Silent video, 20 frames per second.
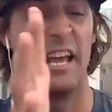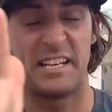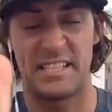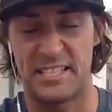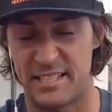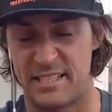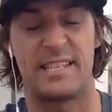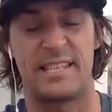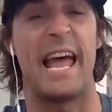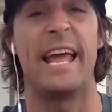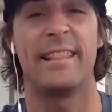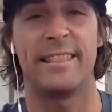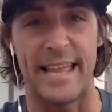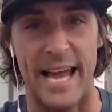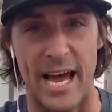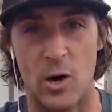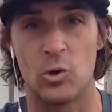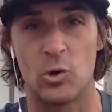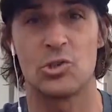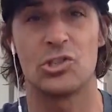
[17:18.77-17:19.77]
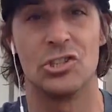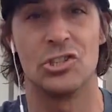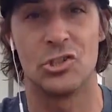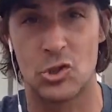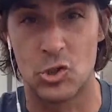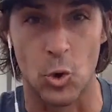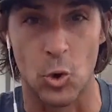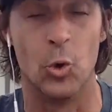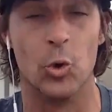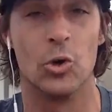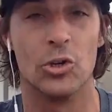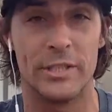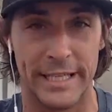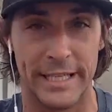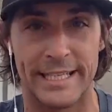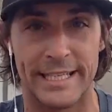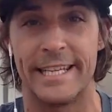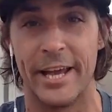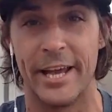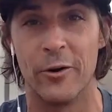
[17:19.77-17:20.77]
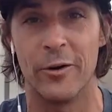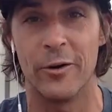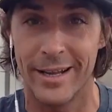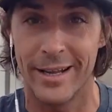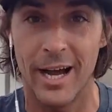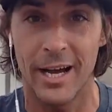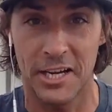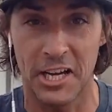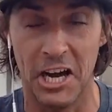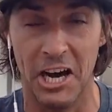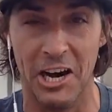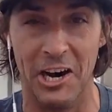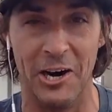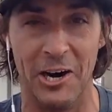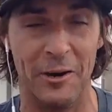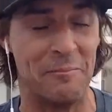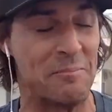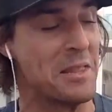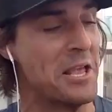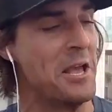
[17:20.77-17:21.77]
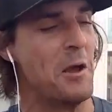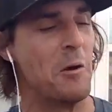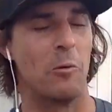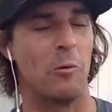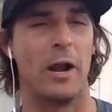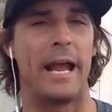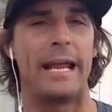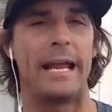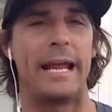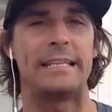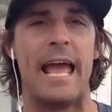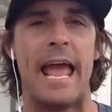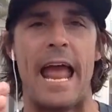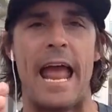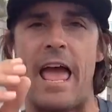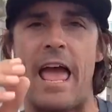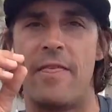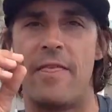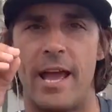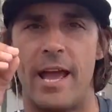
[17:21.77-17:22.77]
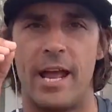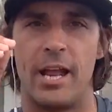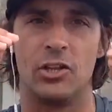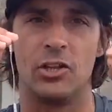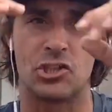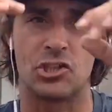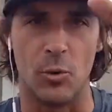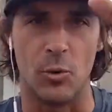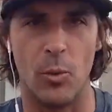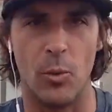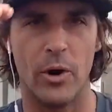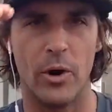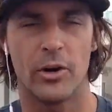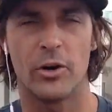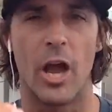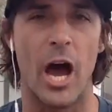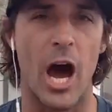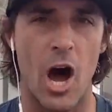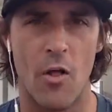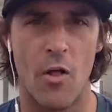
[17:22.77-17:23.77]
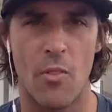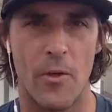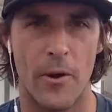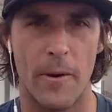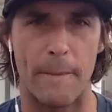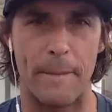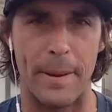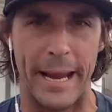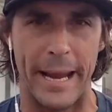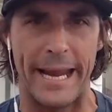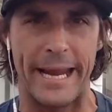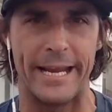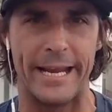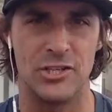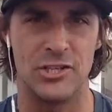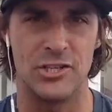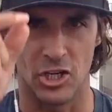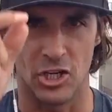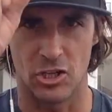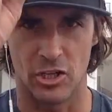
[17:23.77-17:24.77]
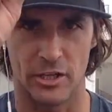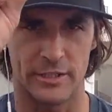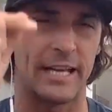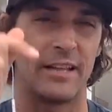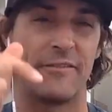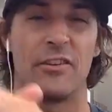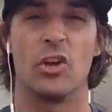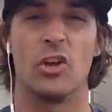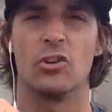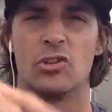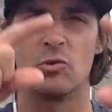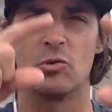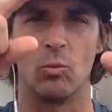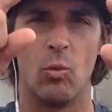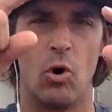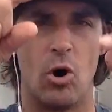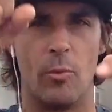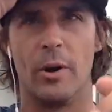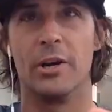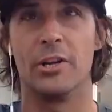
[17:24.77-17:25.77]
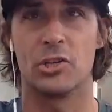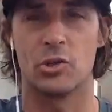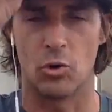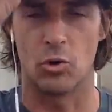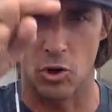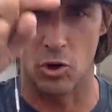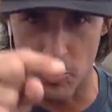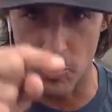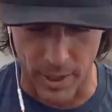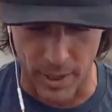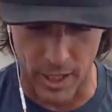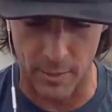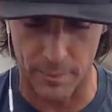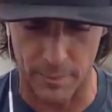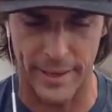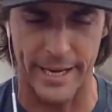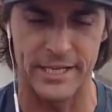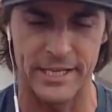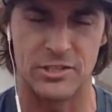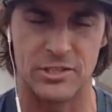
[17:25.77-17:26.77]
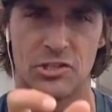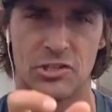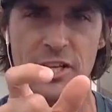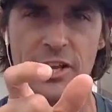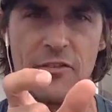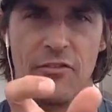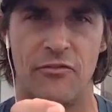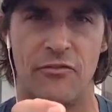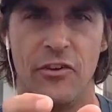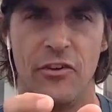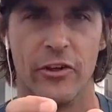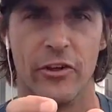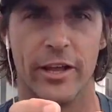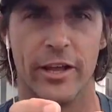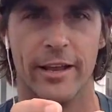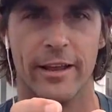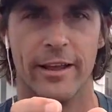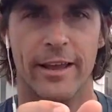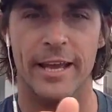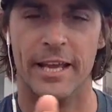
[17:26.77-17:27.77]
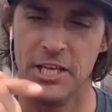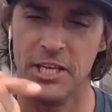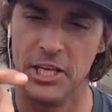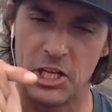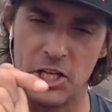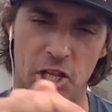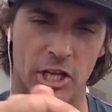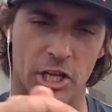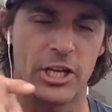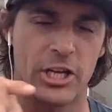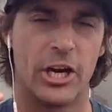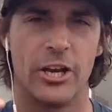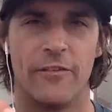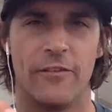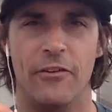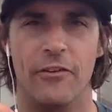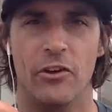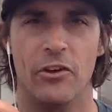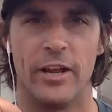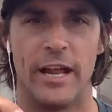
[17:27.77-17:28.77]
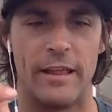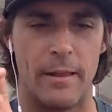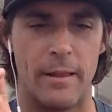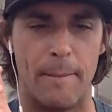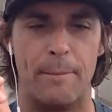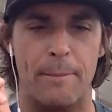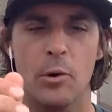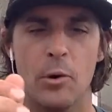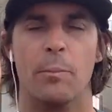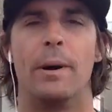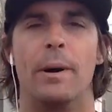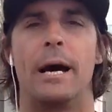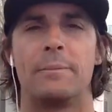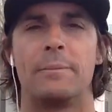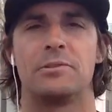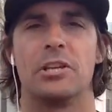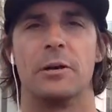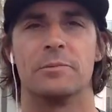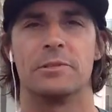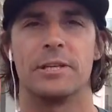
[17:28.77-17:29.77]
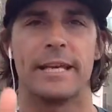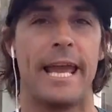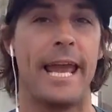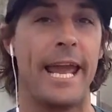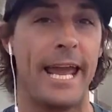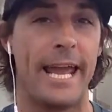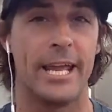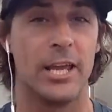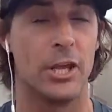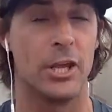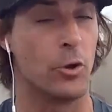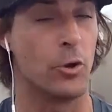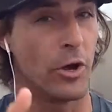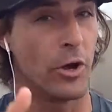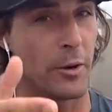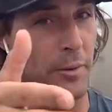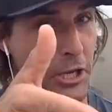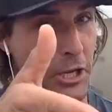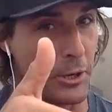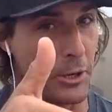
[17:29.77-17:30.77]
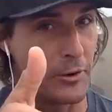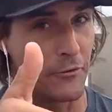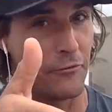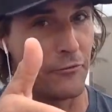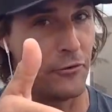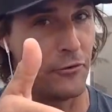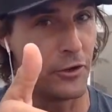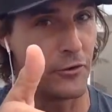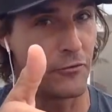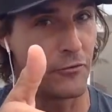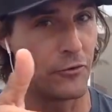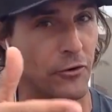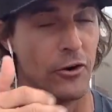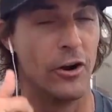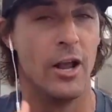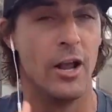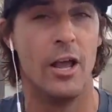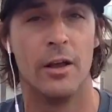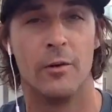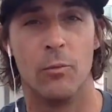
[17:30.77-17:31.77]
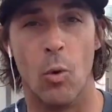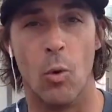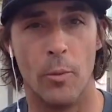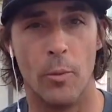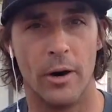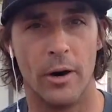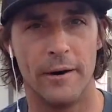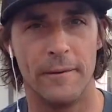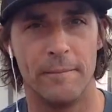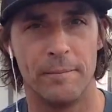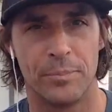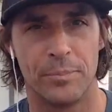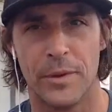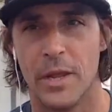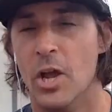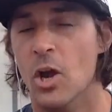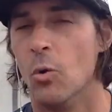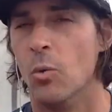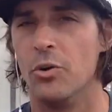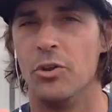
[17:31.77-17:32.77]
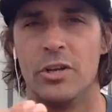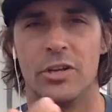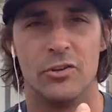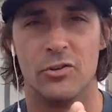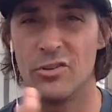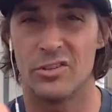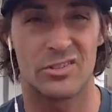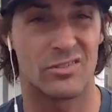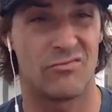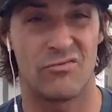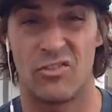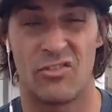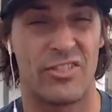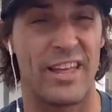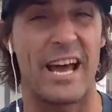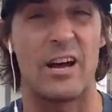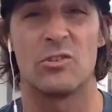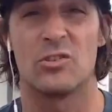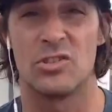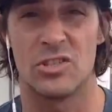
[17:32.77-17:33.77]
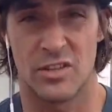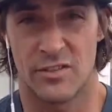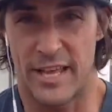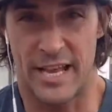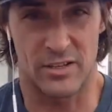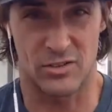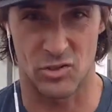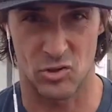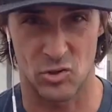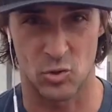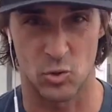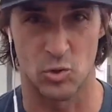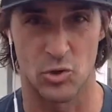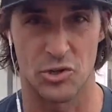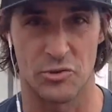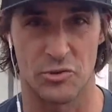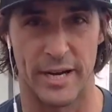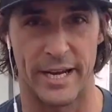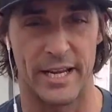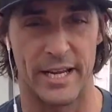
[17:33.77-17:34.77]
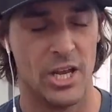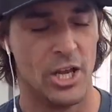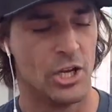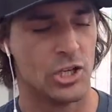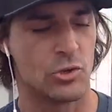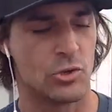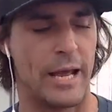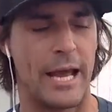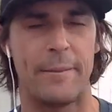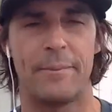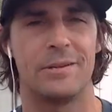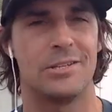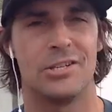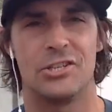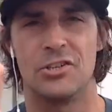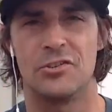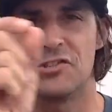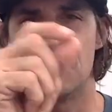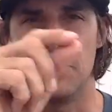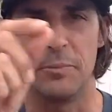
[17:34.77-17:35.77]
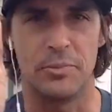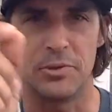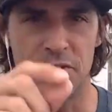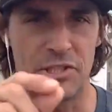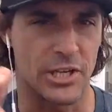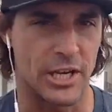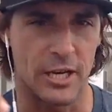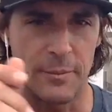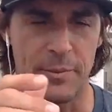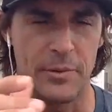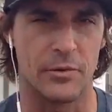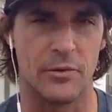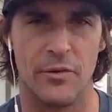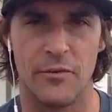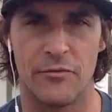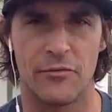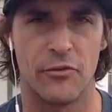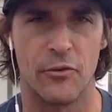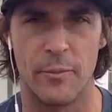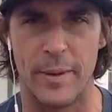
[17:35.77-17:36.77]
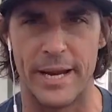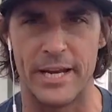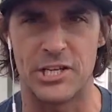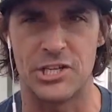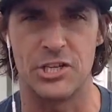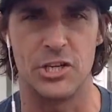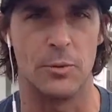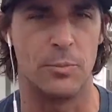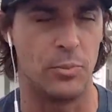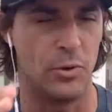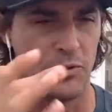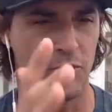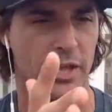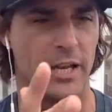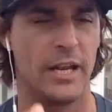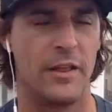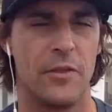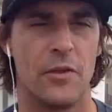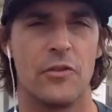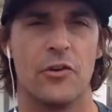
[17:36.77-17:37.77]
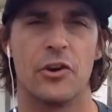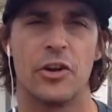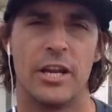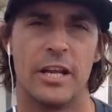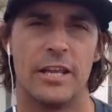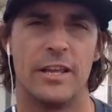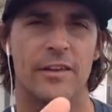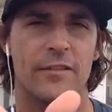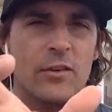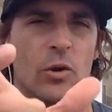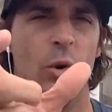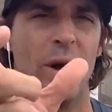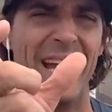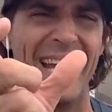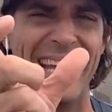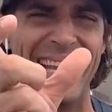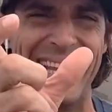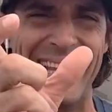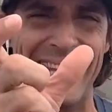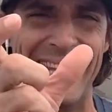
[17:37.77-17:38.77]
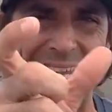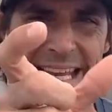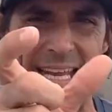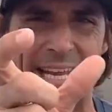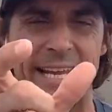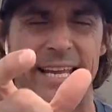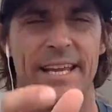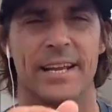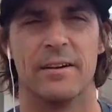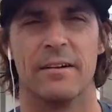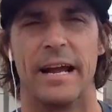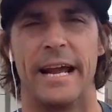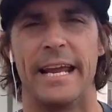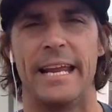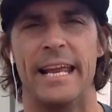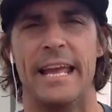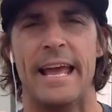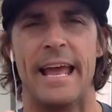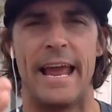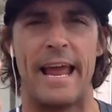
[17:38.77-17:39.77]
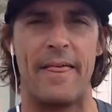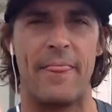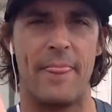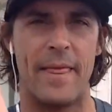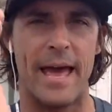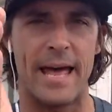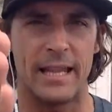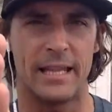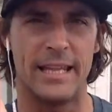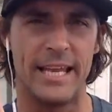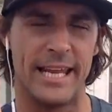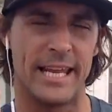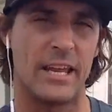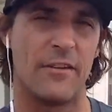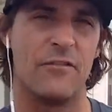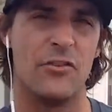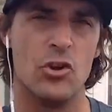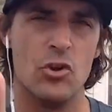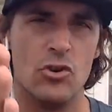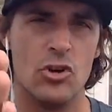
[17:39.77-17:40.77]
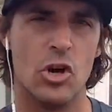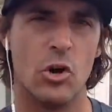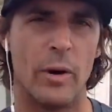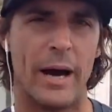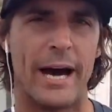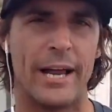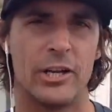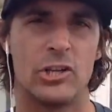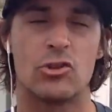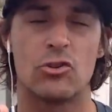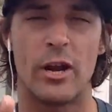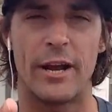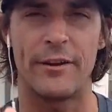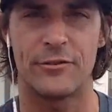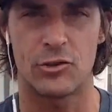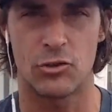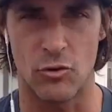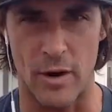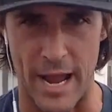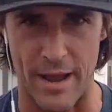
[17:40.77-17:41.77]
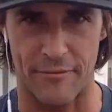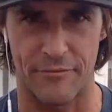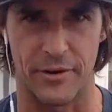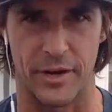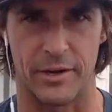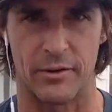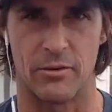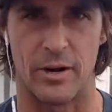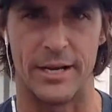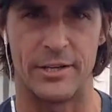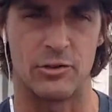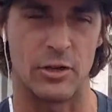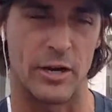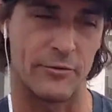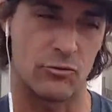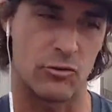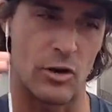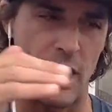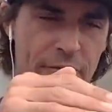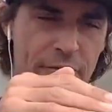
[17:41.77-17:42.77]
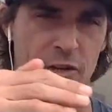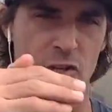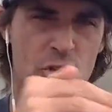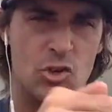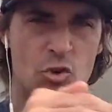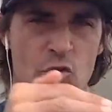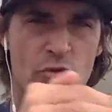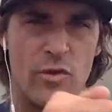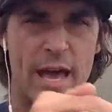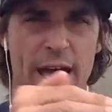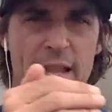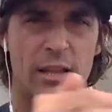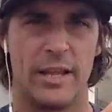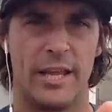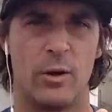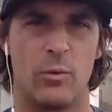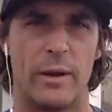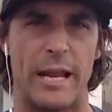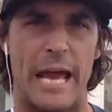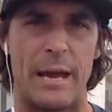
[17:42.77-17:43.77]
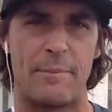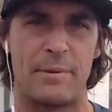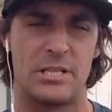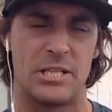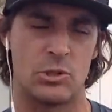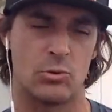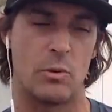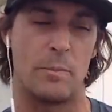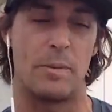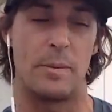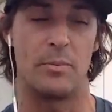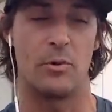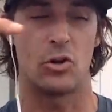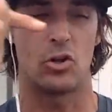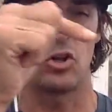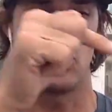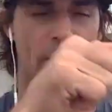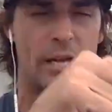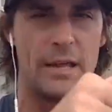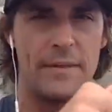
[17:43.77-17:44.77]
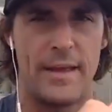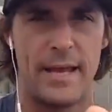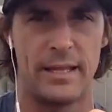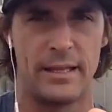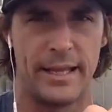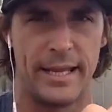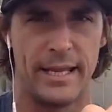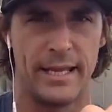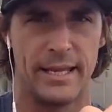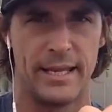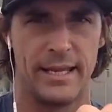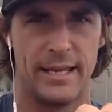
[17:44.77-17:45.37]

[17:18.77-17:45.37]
10,000 stores, etc.com right? And then somewhere on their page, you can click that. If you go to Walmart, you scroll all the way bottom of the page, they'll say affiliate. You click on affiliate, and then boom, pops up. It's like, hey, you want to become an affiliate for Walmart? Well, you can do this for thousands and thousands of stores, right? So what happens is you simply sign up your information, you put that in there, they're going to give you a link, right? And that link, if you know how to drive traffic, right, drive traffic to that link, what happens is when people click on that link,